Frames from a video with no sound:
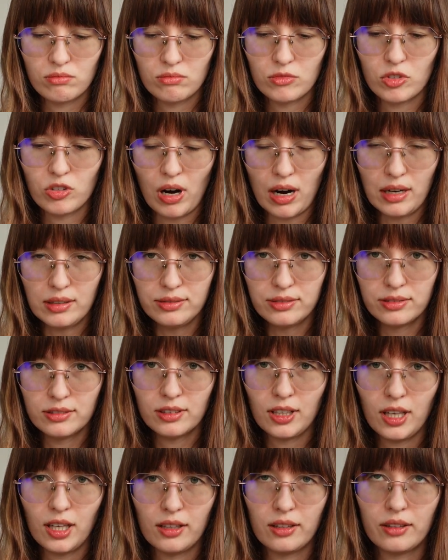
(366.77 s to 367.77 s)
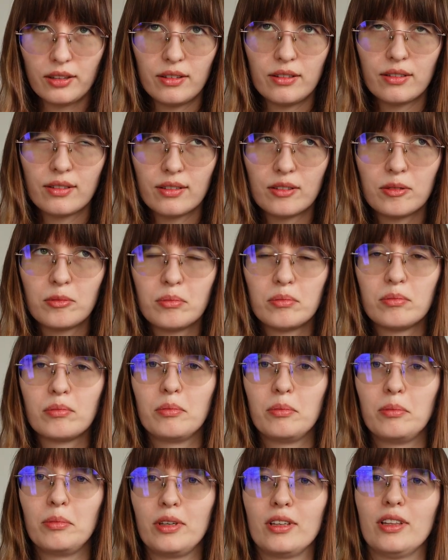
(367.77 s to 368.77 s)
rough, and
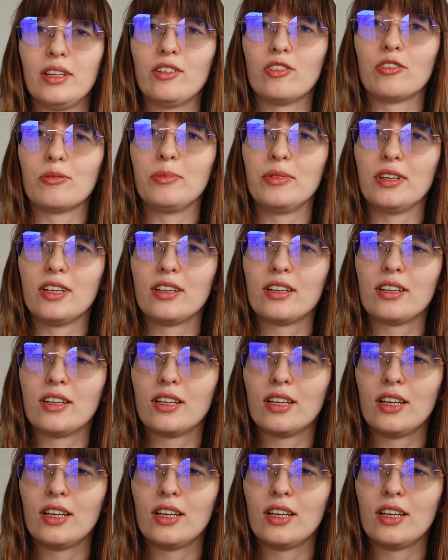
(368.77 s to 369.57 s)
believe me,